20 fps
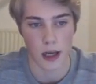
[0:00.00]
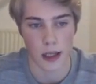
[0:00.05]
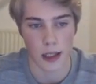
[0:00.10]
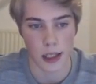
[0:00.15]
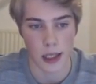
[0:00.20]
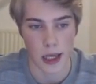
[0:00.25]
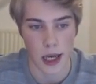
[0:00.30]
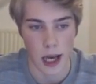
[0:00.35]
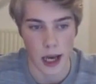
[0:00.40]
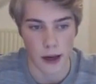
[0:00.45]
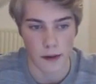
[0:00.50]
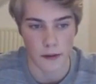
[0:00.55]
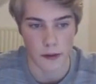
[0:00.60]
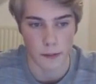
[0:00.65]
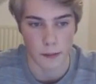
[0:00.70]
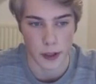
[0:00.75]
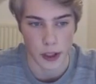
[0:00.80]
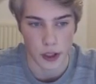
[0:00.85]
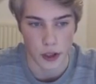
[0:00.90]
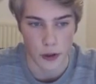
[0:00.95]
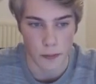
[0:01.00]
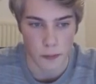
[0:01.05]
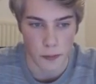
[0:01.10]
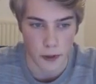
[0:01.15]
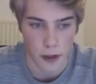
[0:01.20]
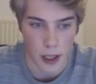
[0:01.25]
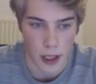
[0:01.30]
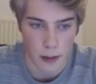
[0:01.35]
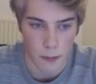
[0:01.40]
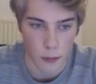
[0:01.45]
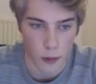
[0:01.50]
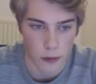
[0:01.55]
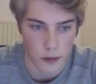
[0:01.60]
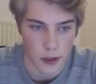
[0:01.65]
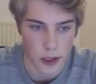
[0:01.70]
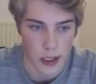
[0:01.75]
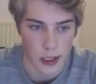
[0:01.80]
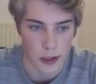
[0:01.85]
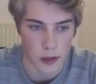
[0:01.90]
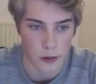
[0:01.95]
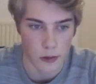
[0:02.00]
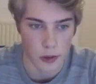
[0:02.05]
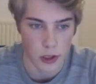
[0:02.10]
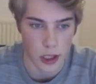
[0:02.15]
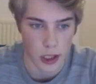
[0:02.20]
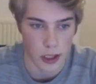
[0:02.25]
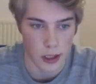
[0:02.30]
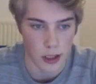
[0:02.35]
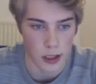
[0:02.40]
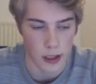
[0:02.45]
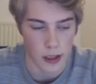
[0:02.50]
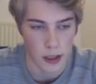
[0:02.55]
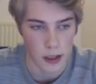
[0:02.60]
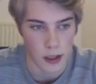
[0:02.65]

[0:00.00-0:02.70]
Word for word: you have a bishop and moves to e2 check,